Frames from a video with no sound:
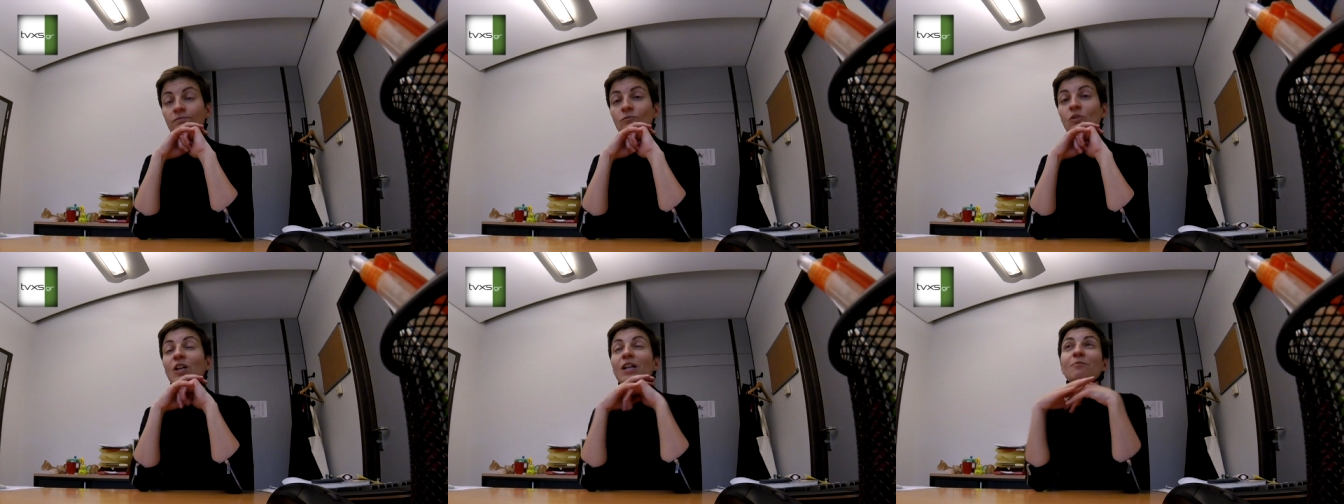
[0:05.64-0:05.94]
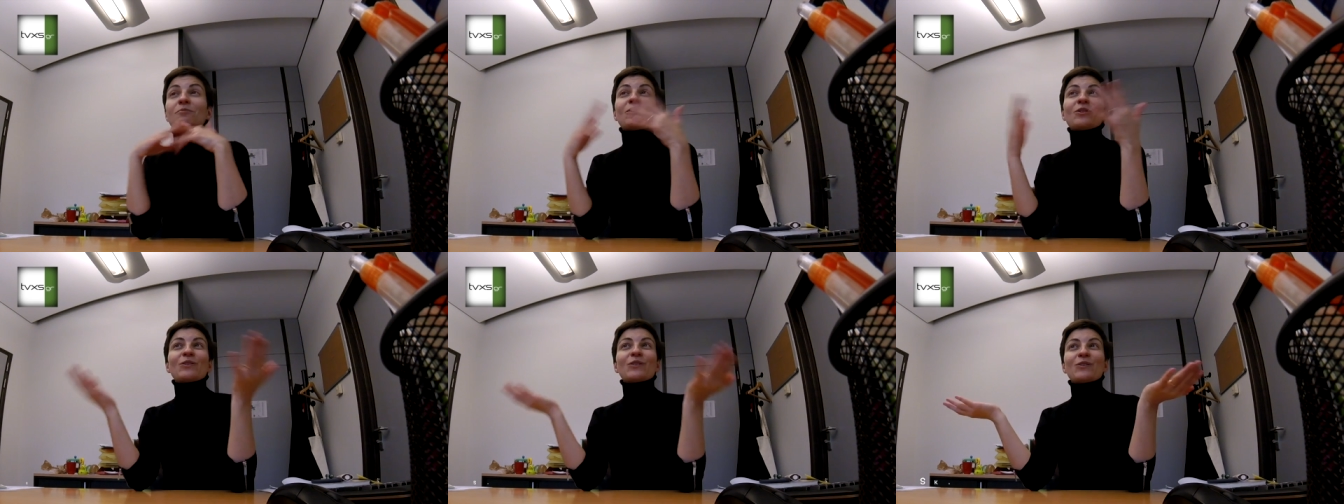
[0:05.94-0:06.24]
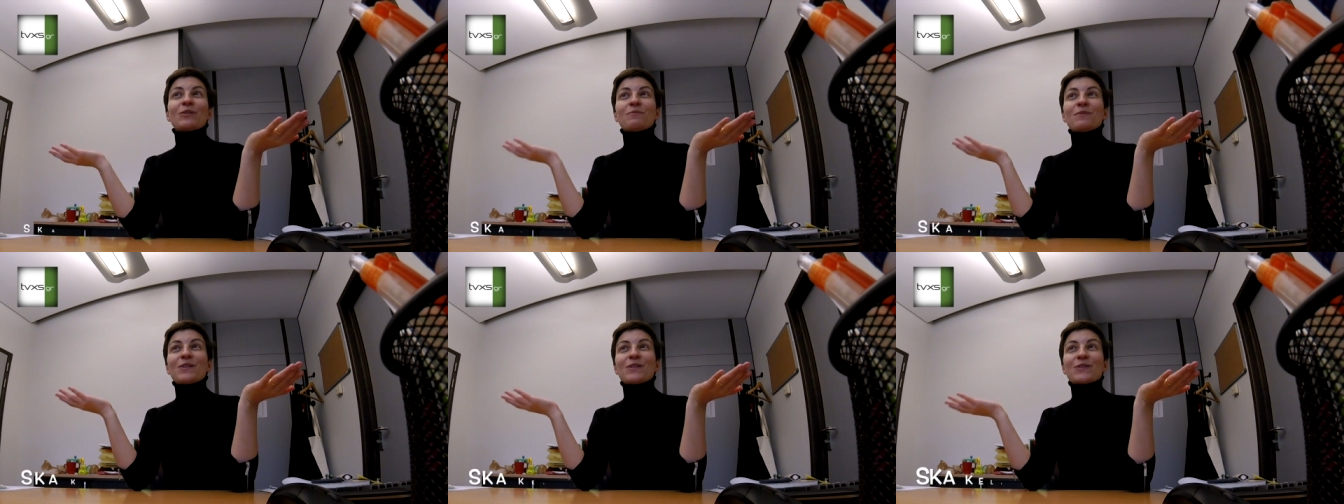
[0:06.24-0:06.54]
well, I'm not the
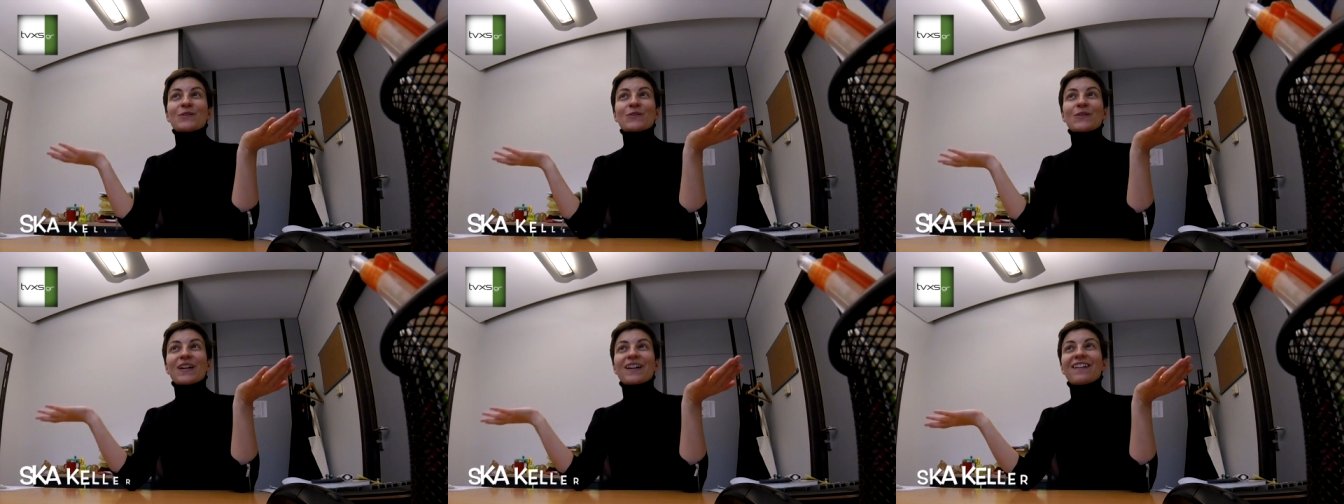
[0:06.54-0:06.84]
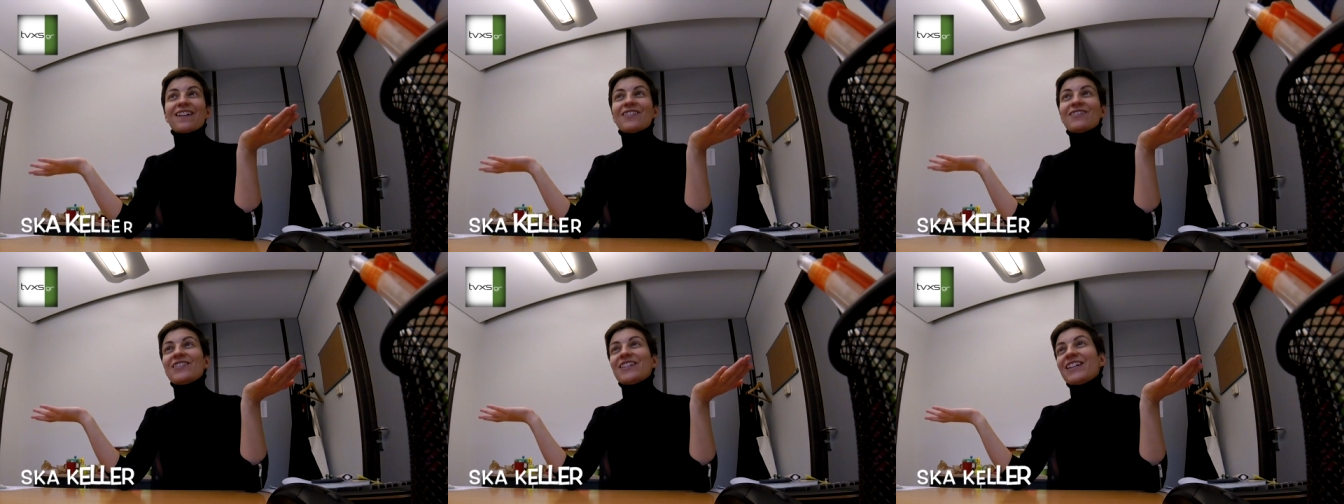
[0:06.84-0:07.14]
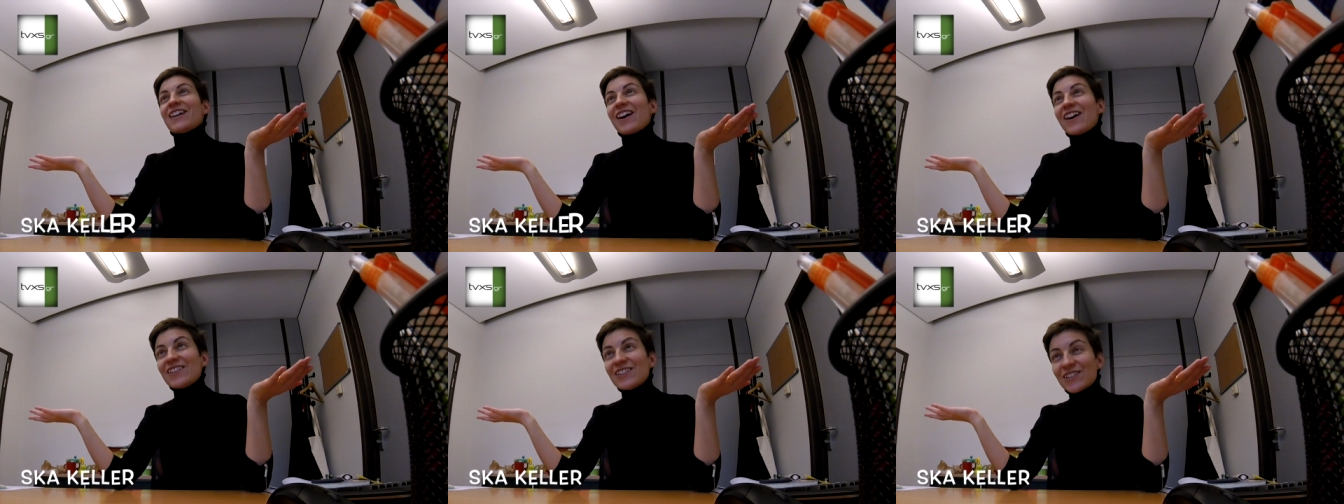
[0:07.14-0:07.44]
commission, so I can't
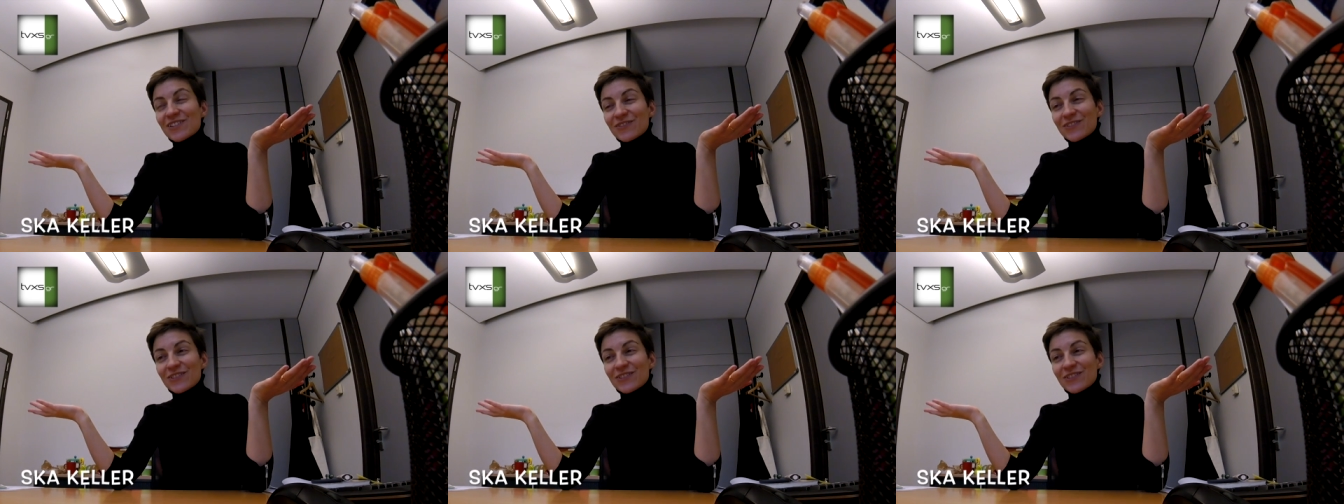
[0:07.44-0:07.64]
really answer